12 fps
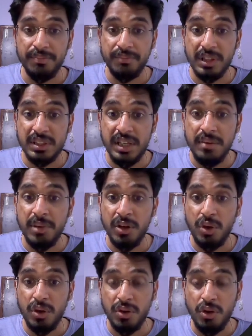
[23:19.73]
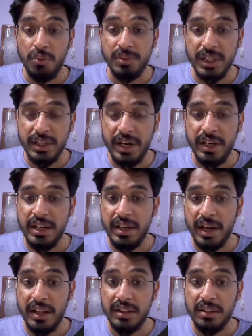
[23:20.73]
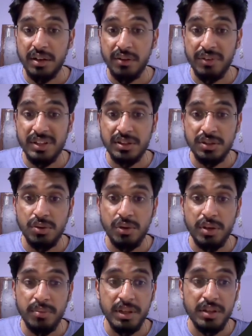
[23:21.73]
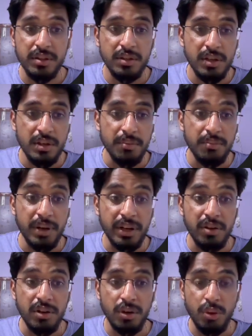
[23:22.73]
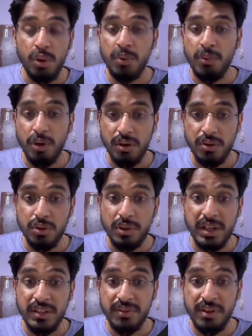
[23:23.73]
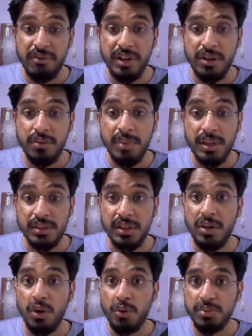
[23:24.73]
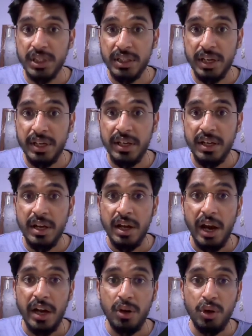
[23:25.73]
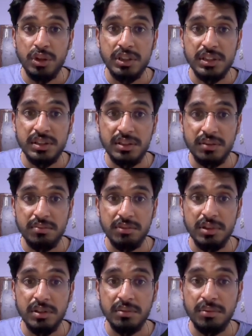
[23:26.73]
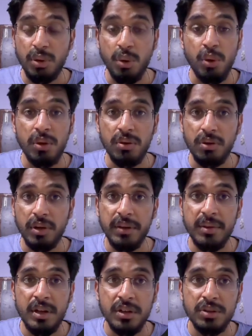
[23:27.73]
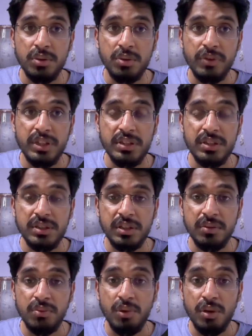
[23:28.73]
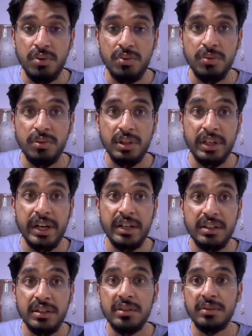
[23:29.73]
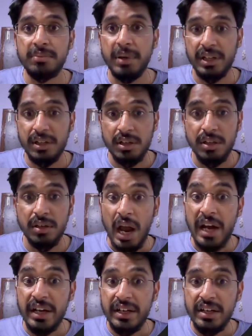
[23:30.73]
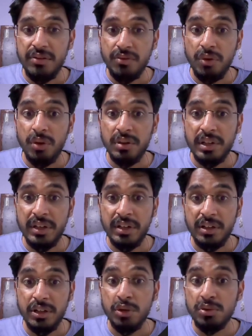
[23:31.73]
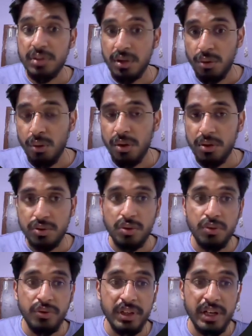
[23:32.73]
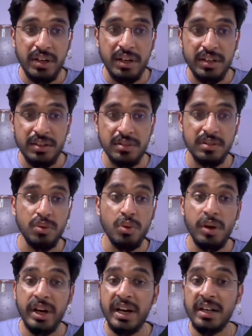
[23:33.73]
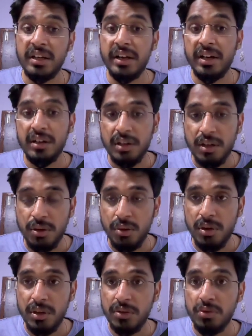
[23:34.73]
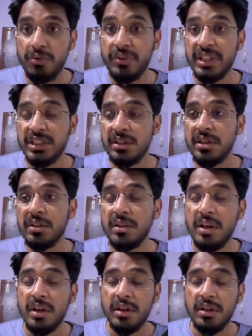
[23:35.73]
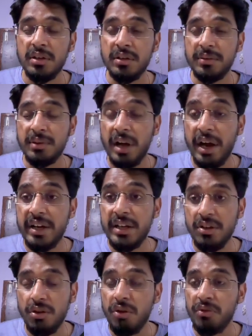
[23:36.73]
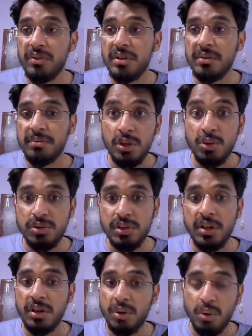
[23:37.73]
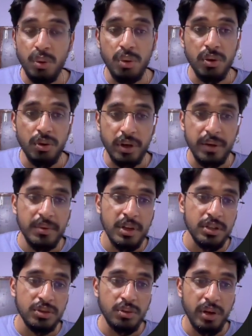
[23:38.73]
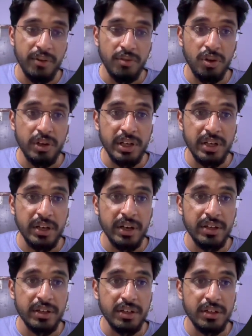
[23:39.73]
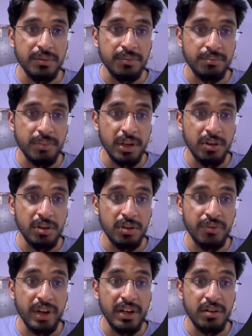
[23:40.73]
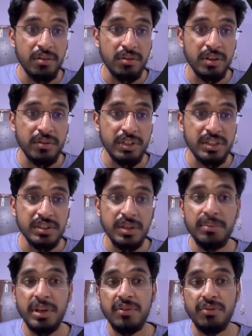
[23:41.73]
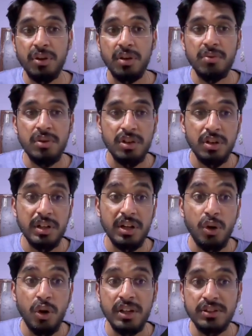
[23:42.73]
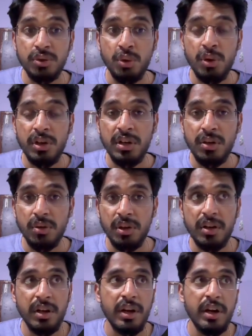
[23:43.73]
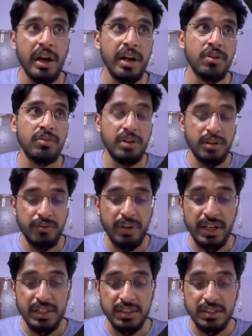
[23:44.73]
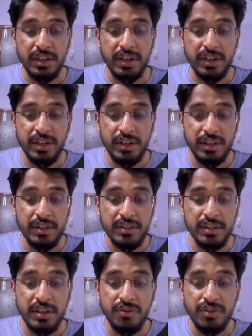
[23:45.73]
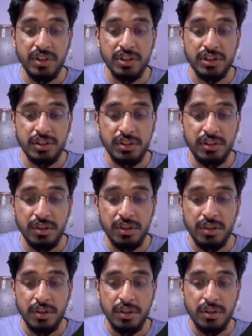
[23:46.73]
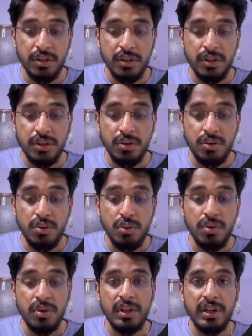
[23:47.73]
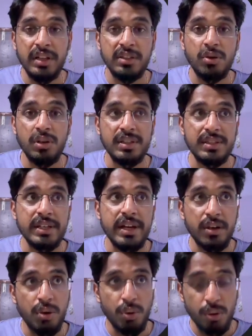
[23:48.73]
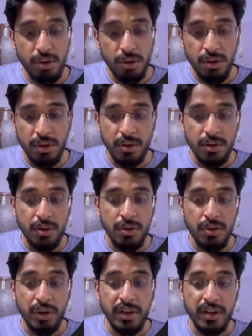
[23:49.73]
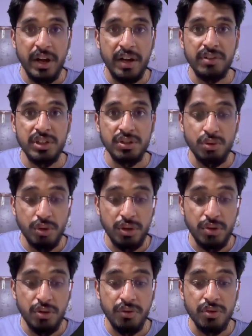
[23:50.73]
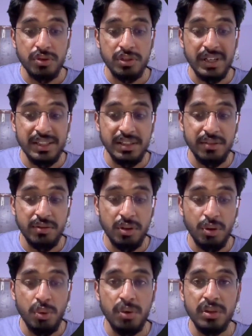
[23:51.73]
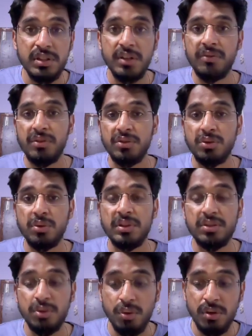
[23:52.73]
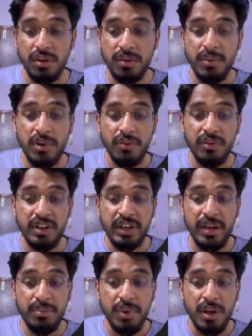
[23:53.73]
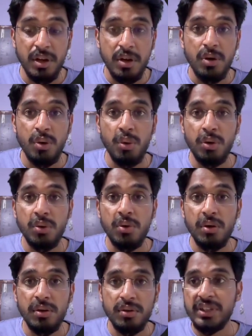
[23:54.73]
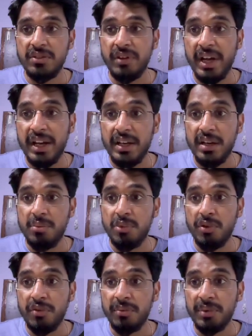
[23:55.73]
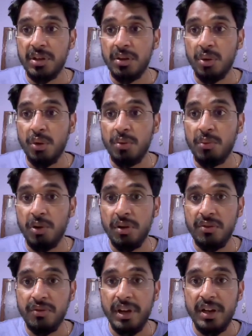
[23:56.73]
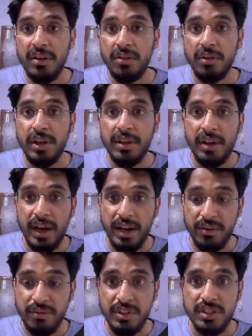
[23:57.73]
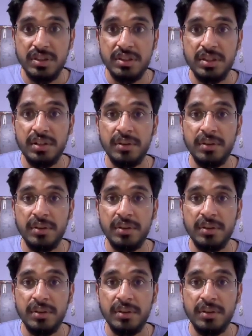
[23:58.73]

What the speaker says: schema.object ID, and the reference is going to be the particular role model. So that is why we need to pass in an object ID and not just role. Okay, so we just want to get the particular ID for that user role. So for that, let us go ahead and create a controller to fetch the ID of the user role. Okay, so I have already created a particular file over here which is empty for now, called as role controller, and over here we can just create an async function to, let's call this get role. Okay, and which is going to of course receive the role itself. So this role will be of the type role code, which we can import from the role model file. Okay, and which is